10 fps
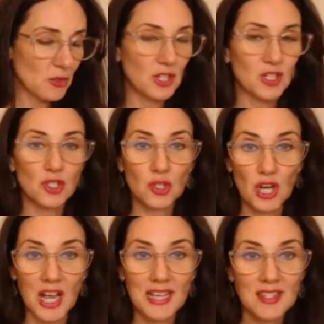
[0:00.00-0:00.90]
can
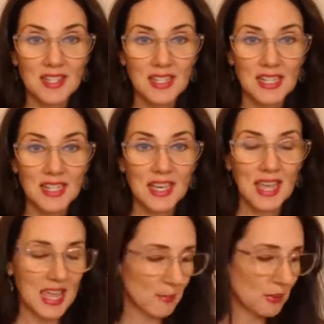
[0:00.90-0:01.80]
trust
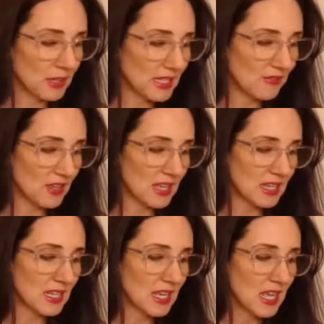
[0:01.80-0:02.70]
and believe in.